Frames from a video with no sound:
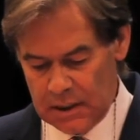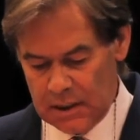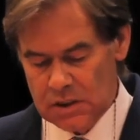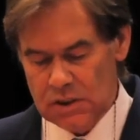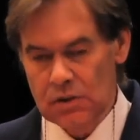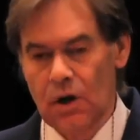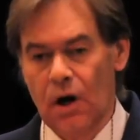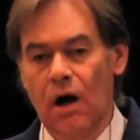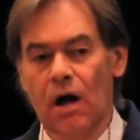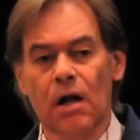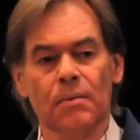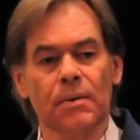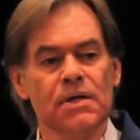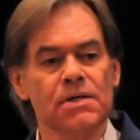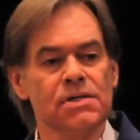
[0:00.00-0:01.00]
So
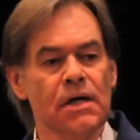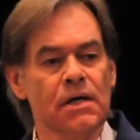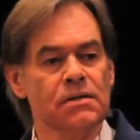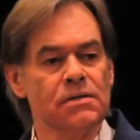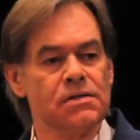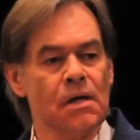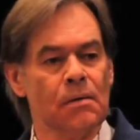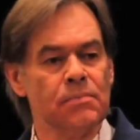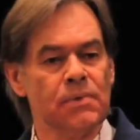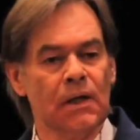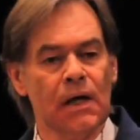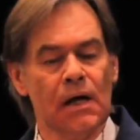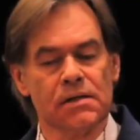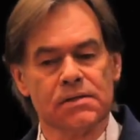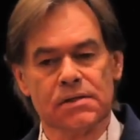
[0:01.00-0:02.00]
always in something
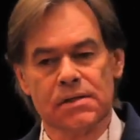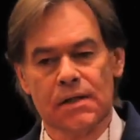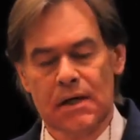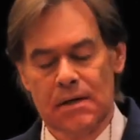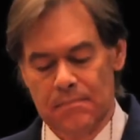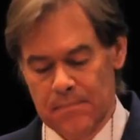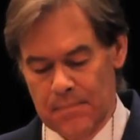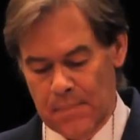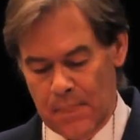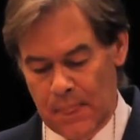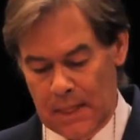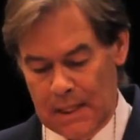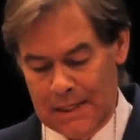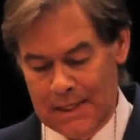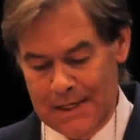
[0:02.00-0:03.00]
else's name.
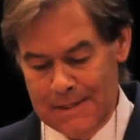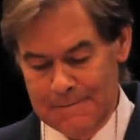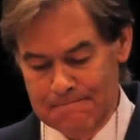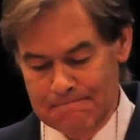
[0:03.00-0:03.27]
Okay?